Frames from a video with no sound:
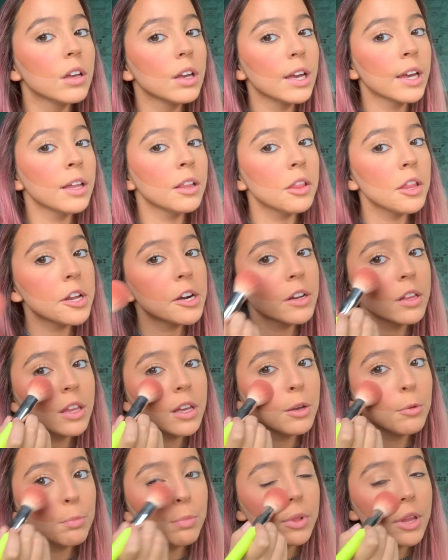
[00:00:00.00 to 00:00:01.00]
It
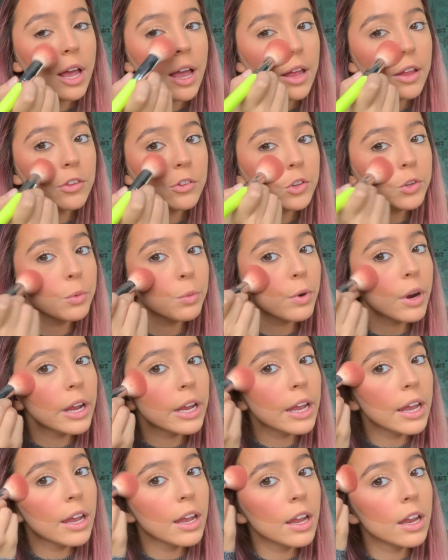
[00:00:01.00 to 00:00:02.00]
literally blends
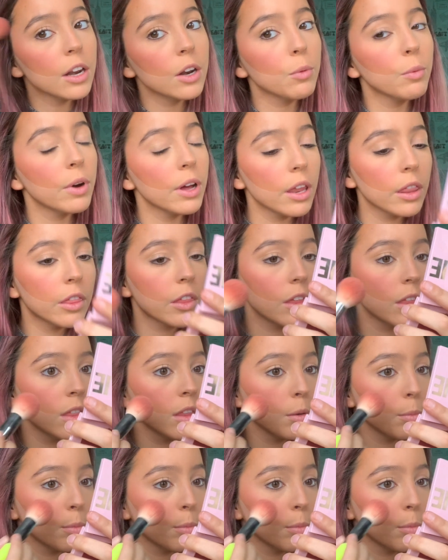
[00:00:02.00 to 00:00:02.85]
right in with the